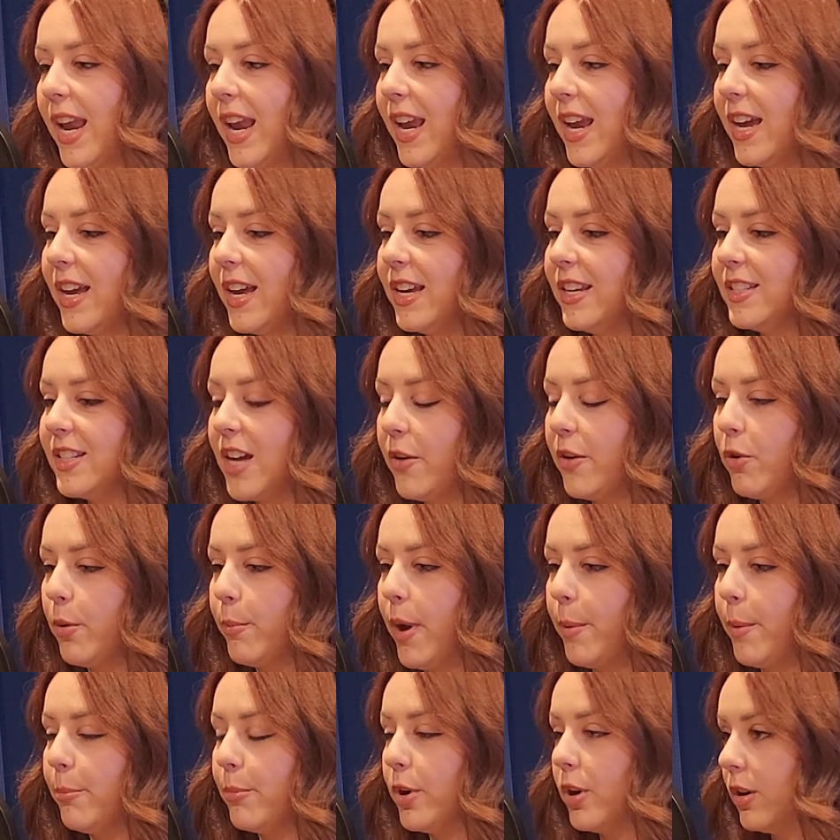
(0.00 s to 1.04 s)
and you
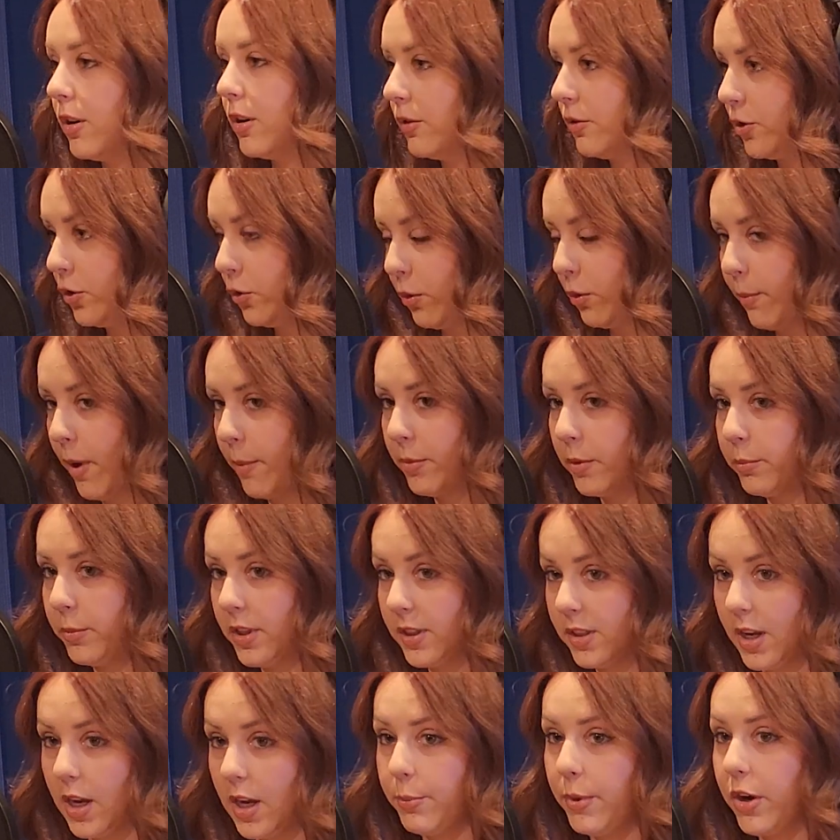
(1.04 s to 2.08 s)
remember me
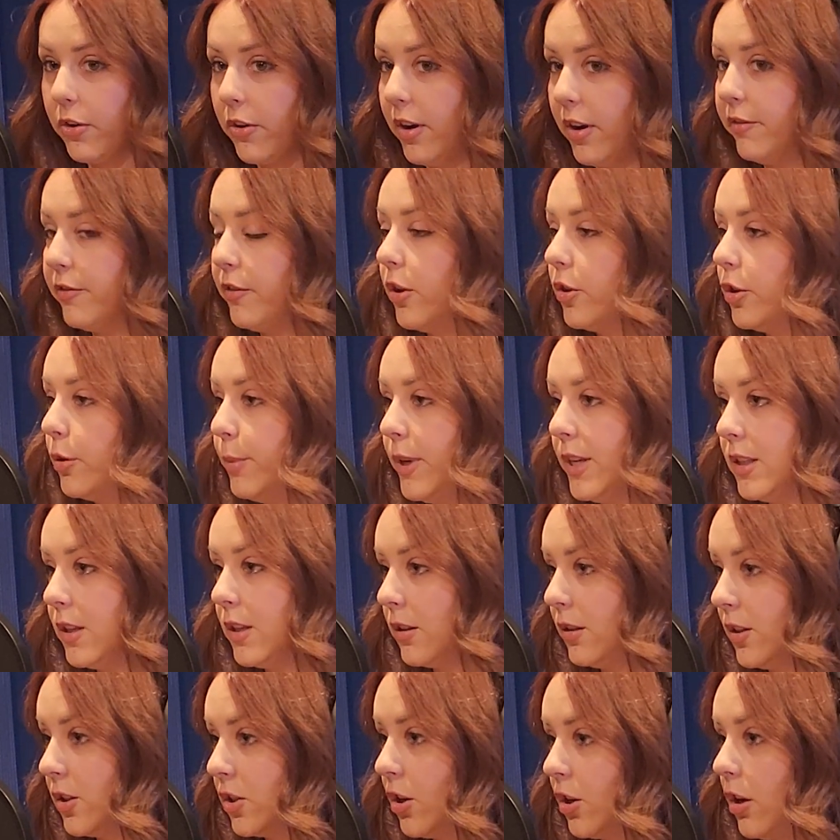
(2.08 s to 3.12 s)
saying my grandfather
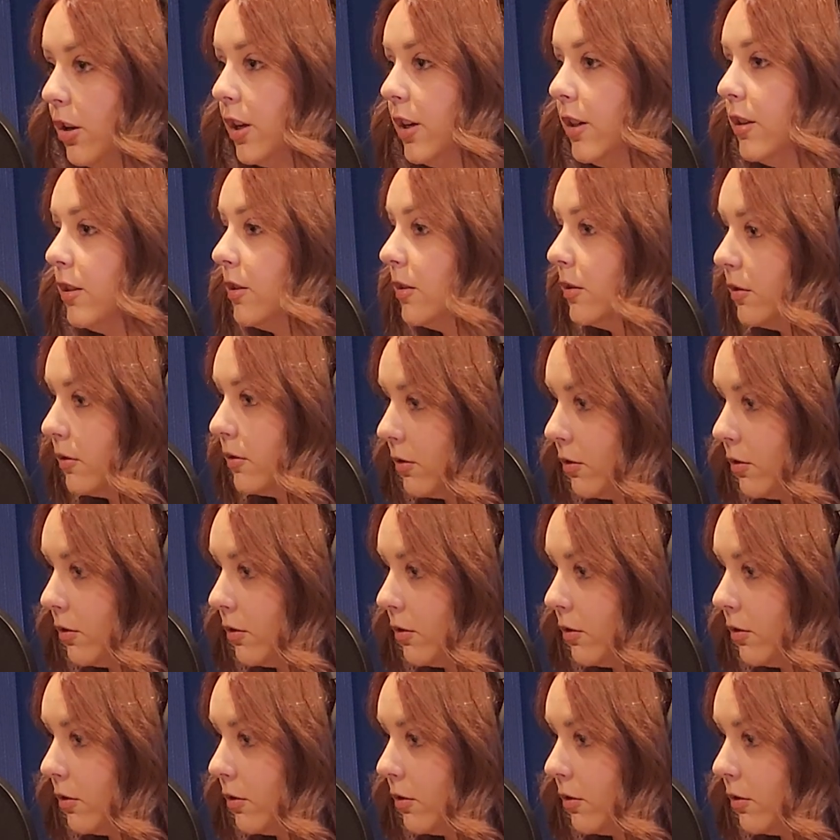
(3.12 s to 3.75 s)
basically started